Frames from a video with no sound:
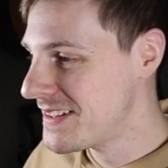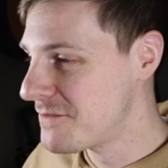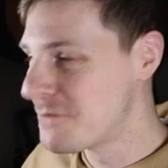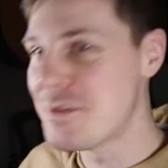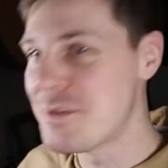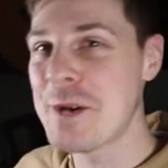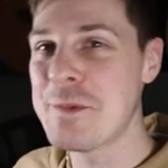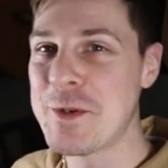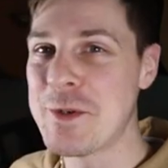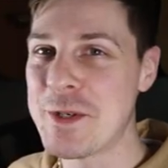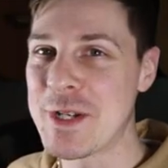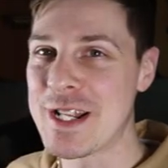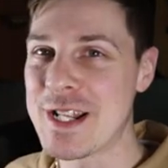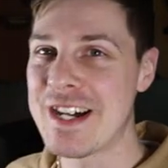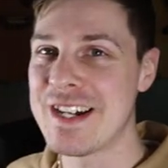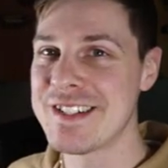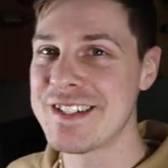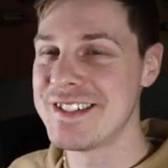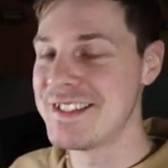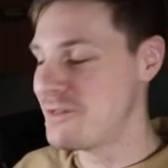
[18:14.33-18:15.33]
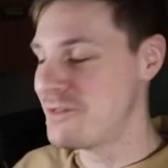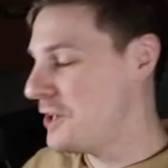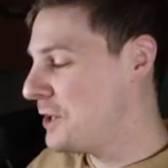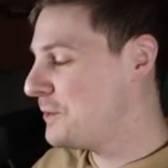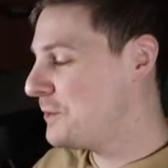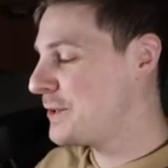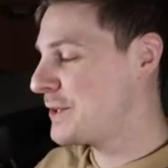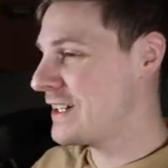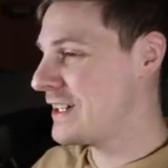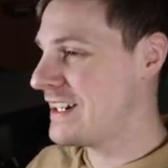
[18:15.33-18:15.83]
Rebel Clash,
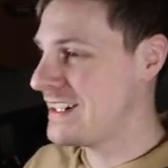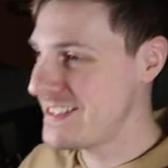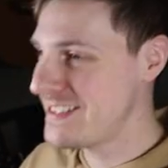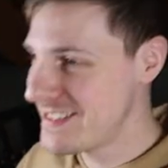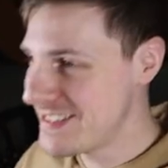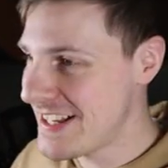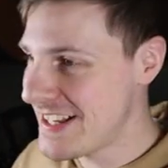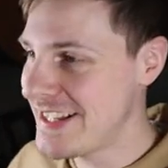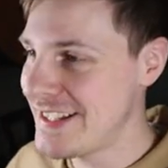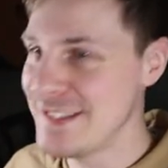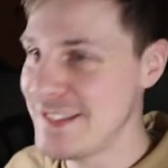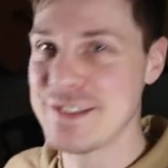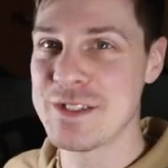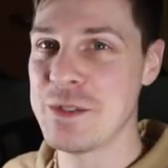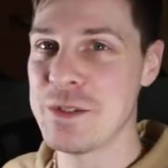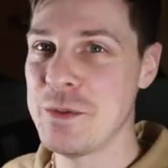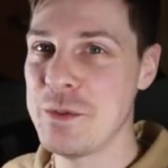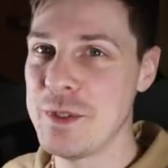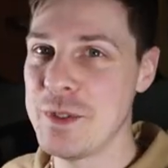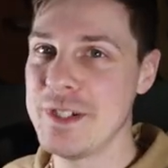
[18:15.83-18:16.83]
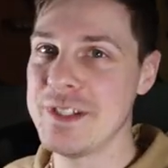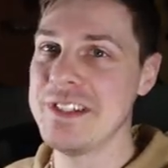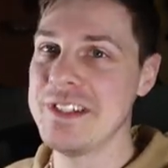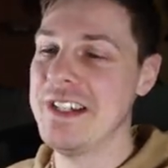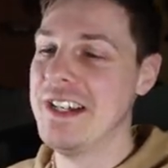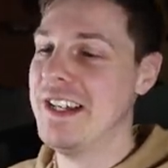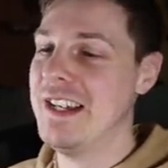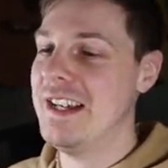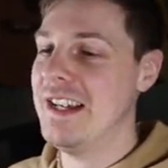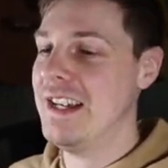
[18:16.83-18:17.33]
that is the one.
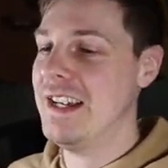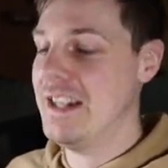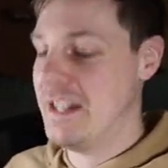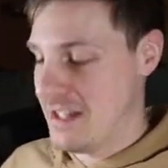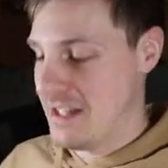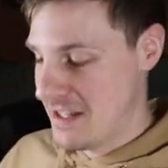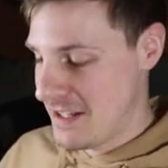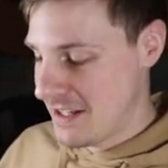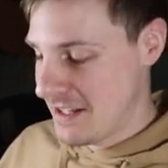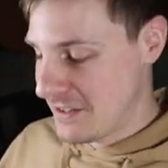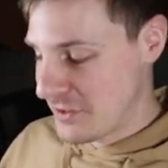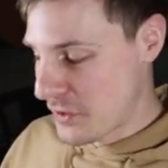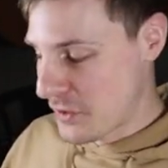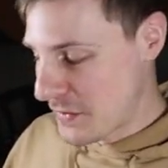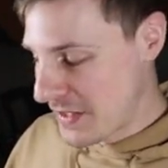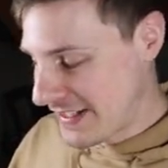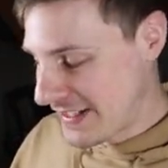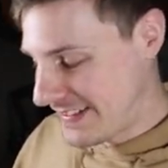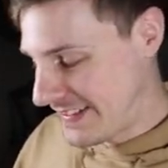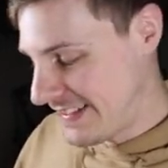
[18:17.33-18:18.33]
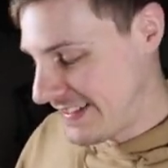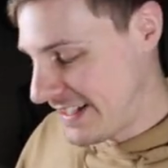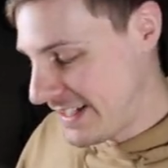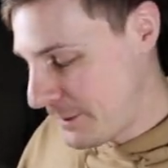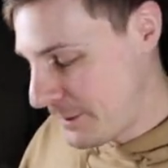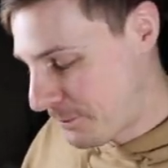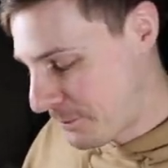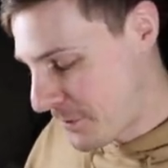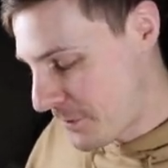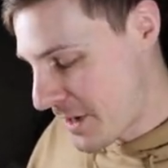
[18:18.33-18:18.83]
So let's see,
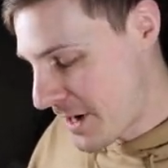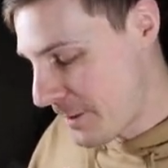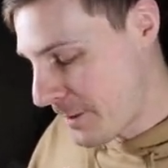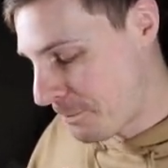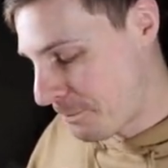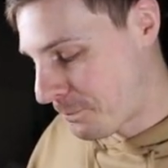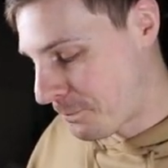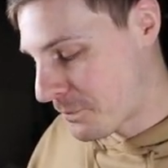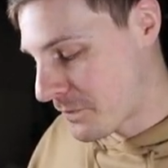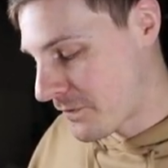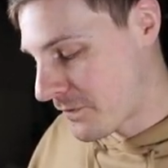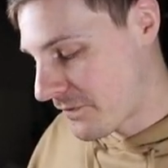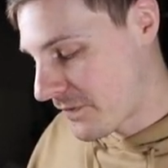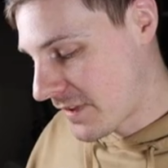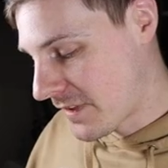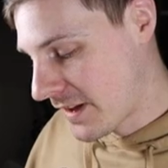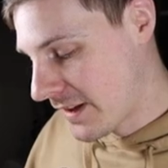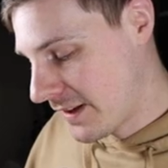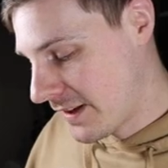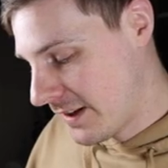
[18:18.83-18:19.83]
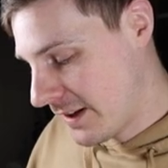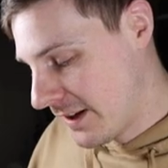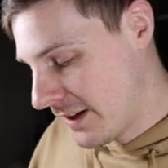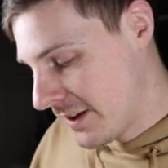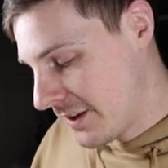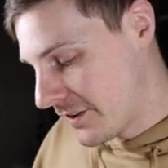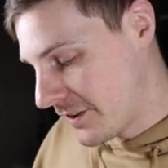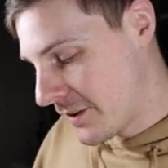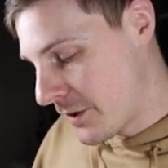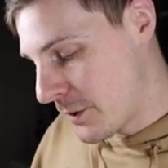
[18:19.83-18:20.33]
right.
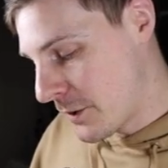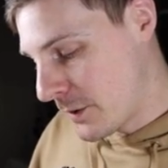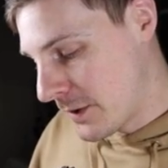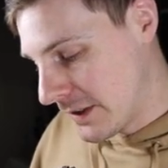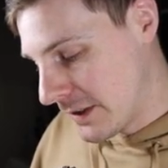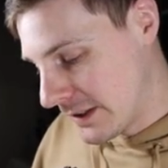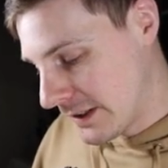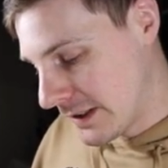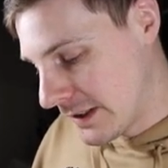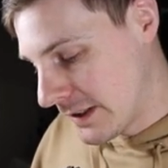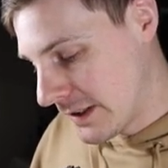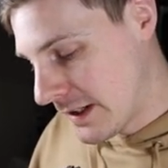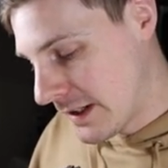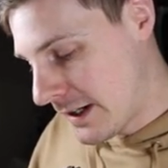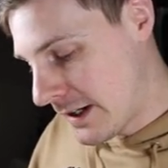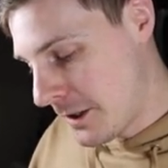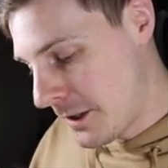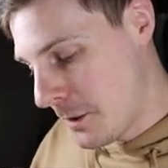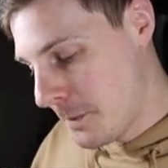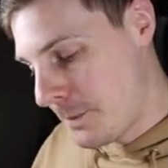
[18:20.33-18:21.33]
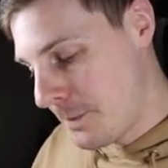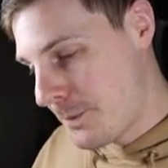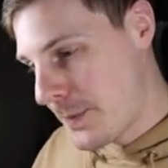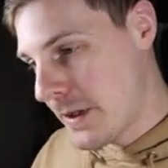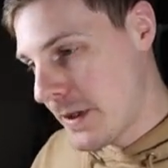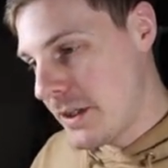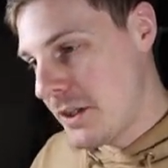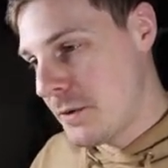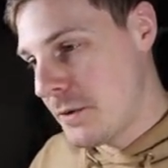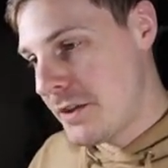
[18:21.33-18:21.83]
So I hope
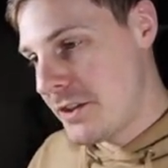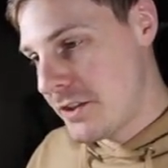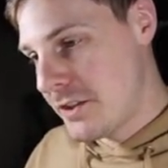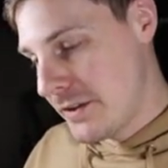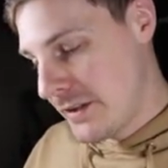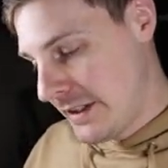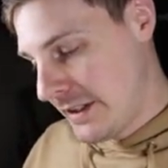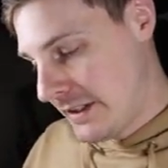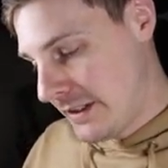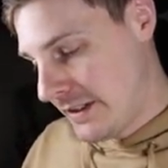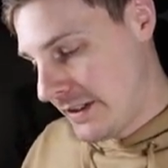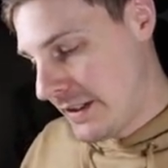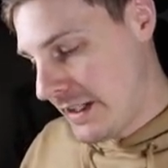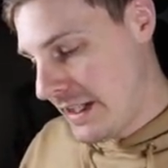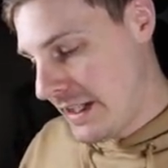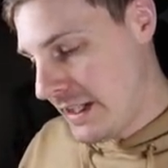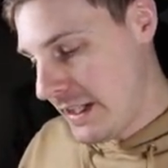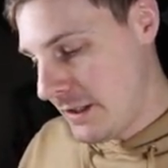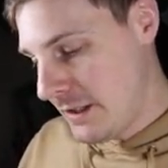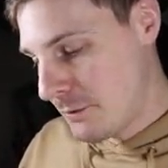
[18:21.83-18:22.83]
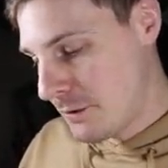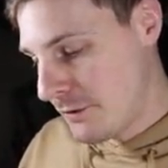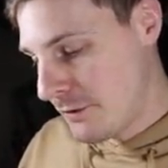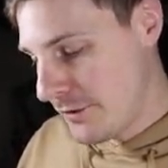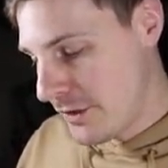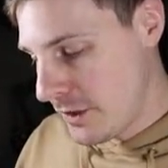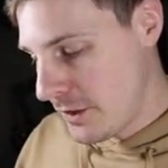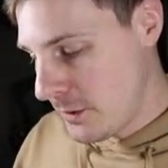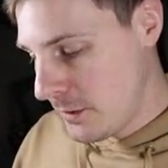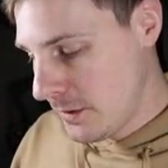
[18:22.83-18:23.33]
you enjoyed the
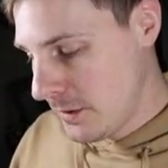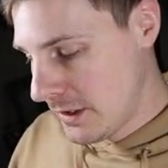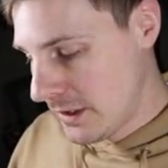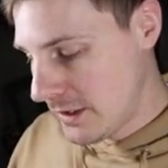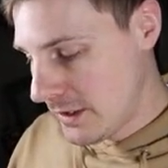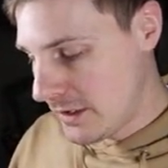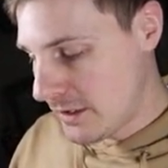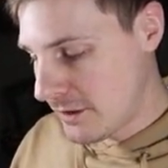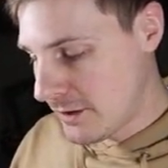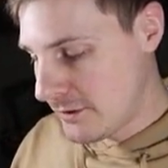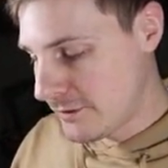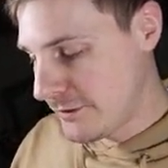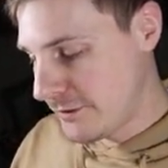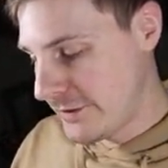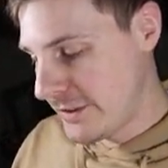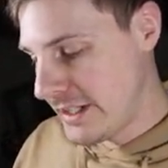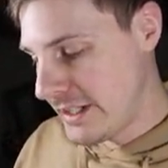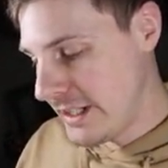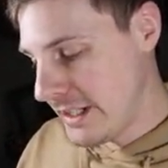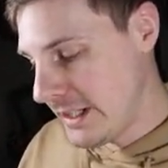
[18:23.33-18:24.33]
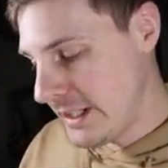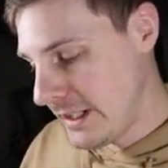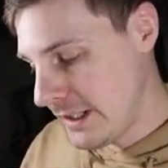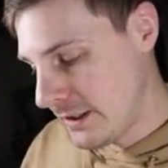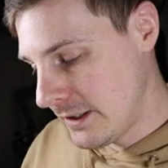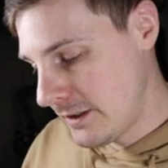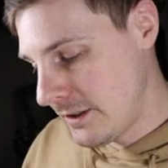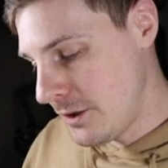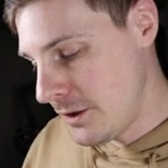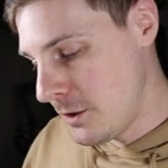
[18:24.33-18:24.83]
review of the
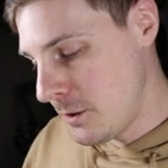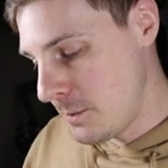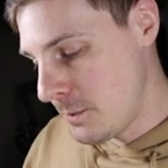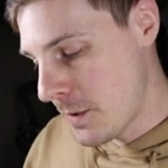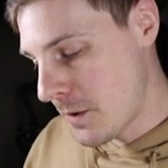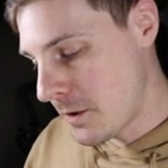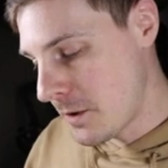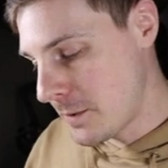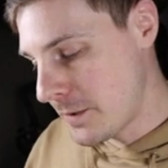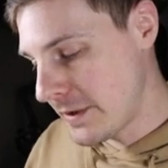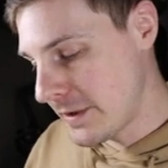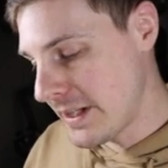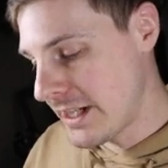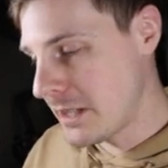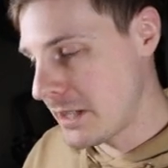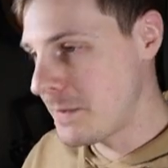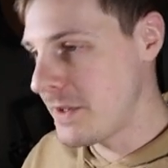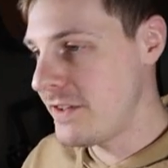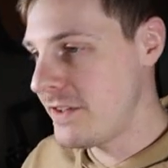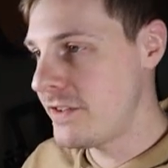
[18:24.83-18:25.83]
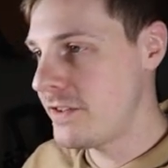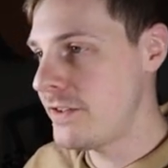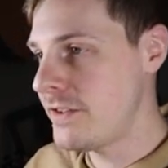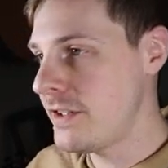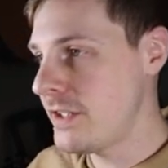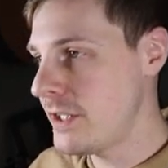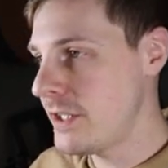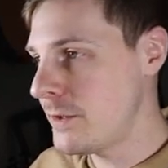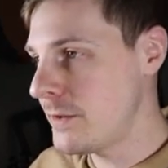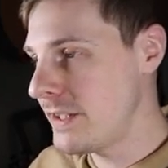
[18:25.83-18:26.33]
new Pokemon anime
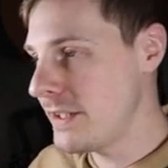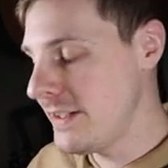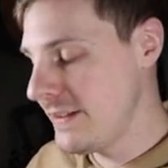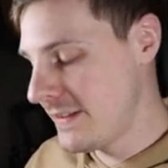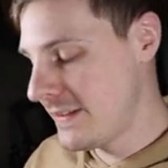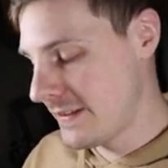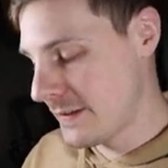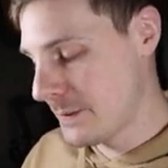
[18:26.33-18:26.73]
series.